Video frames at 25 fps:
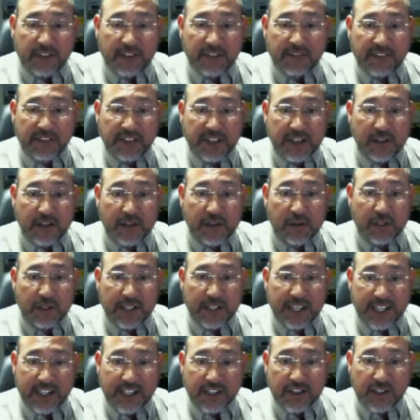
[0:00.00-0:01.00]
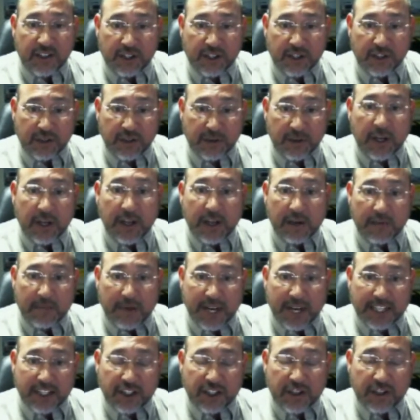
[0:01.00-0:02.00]
the vehicle easier
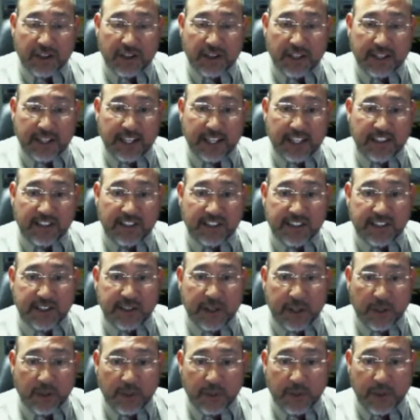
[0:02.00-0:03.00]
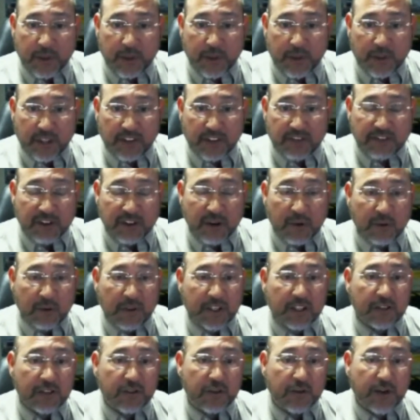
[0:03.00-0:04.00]
by turning that steering wheel with the
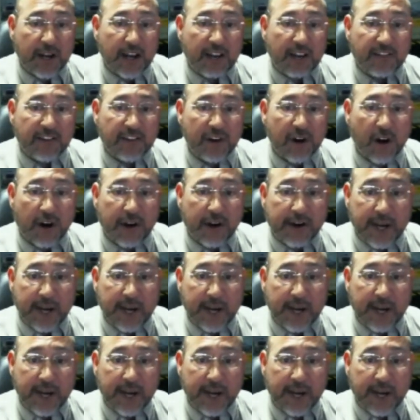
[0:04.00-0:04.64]
front-wheel drive car.